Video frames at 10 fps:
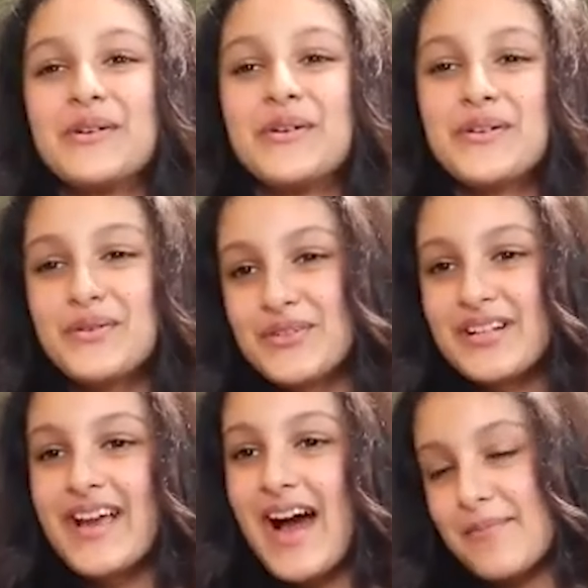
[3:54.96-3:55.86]
So
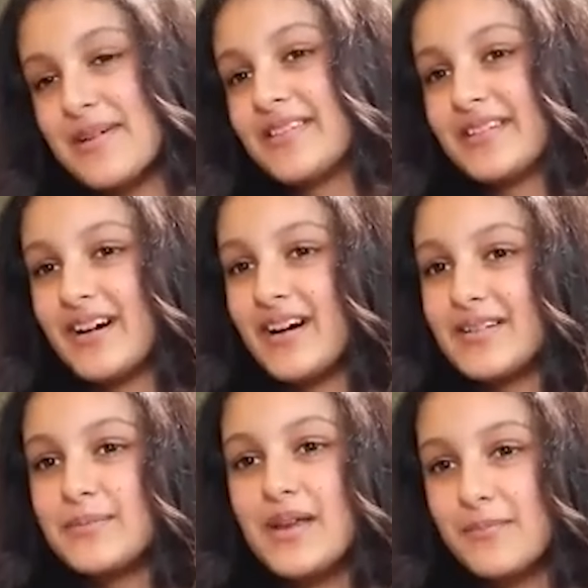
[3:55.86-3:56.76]
usually I make the
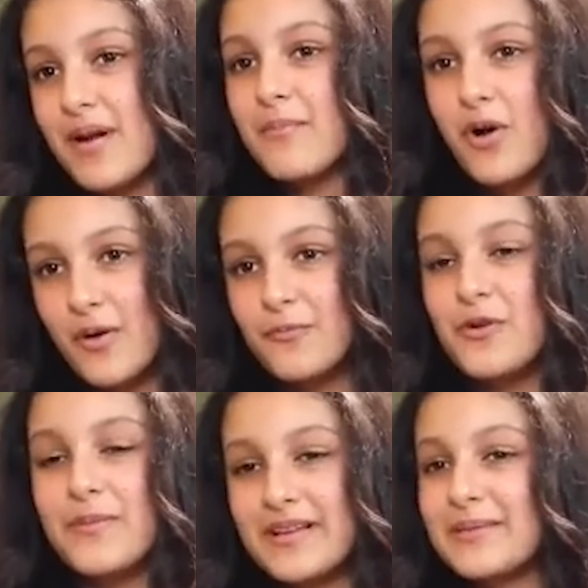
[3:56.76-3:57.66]
cards, me and my mom,
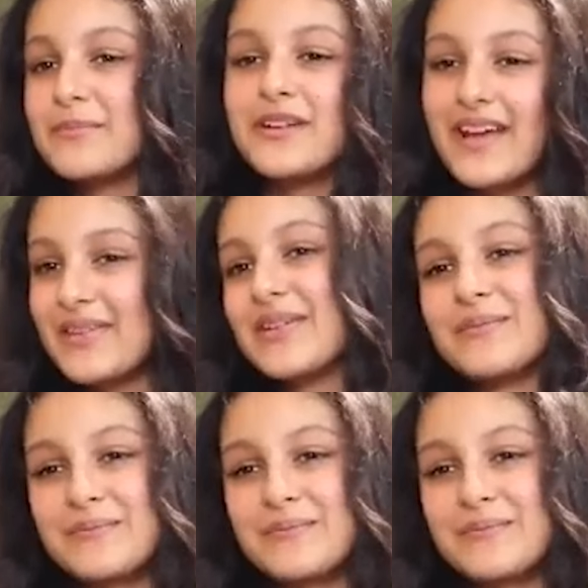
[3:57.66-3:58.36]
we make them together.